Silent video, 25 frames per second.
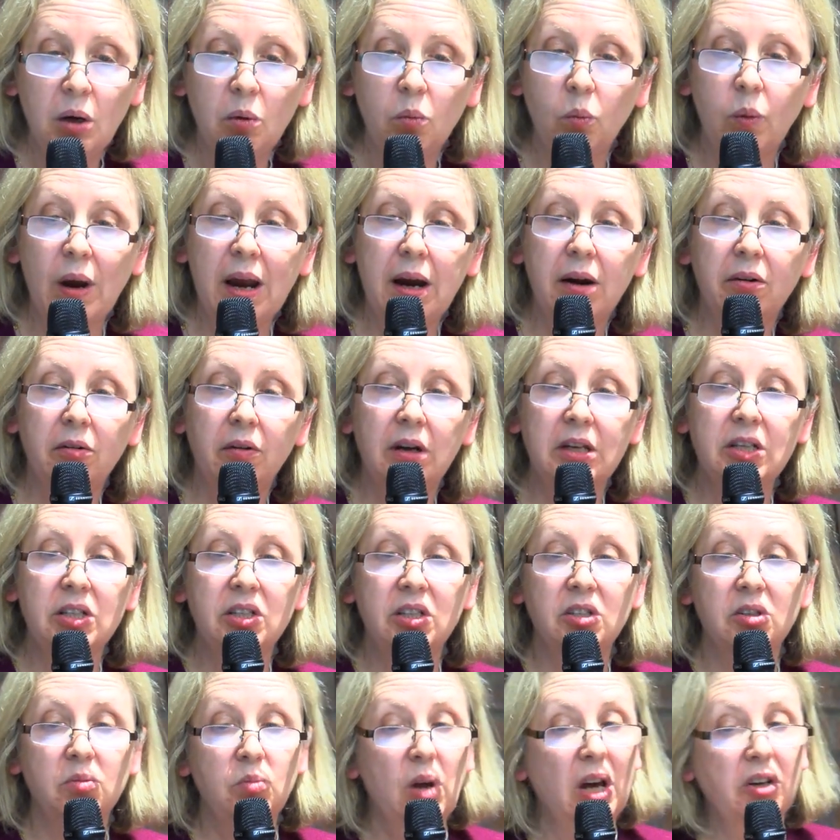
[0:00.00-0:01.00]

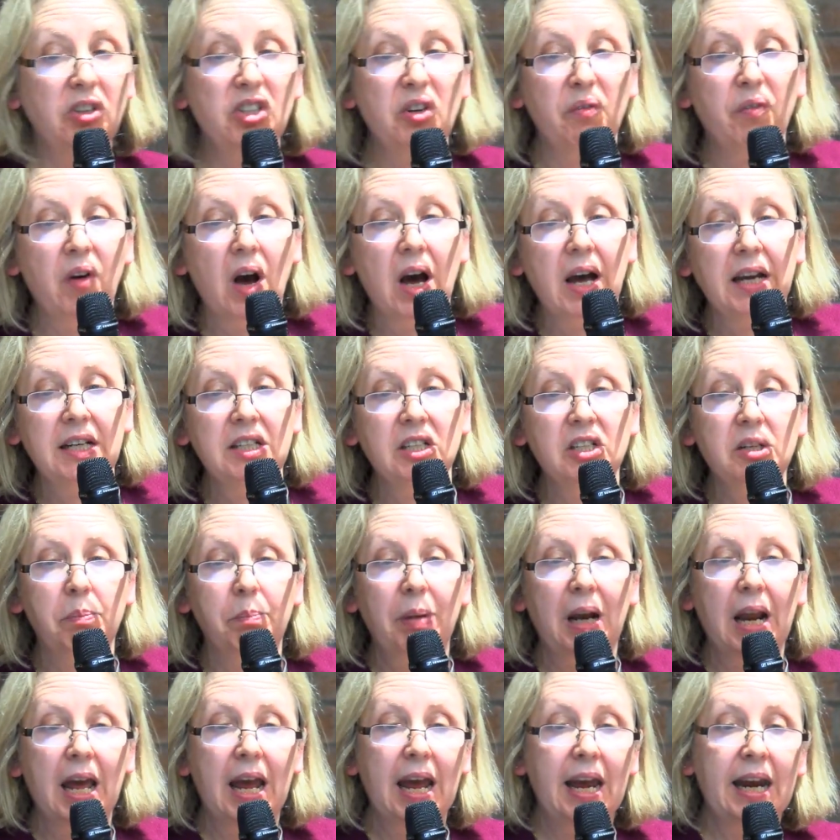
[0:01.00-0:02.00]
whereas a devised
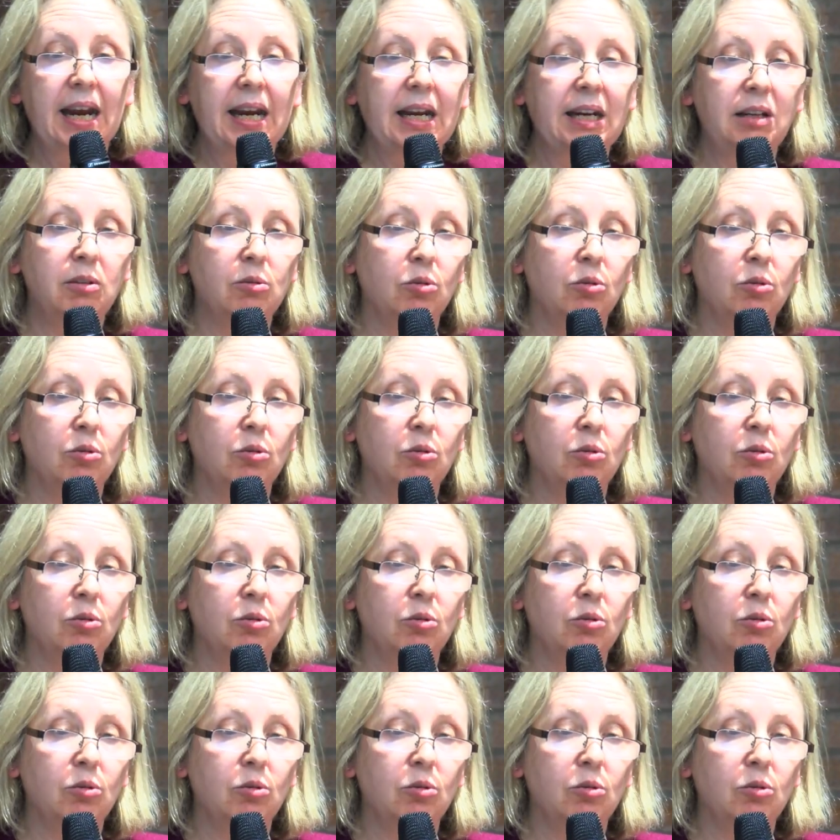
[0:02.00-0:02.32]
play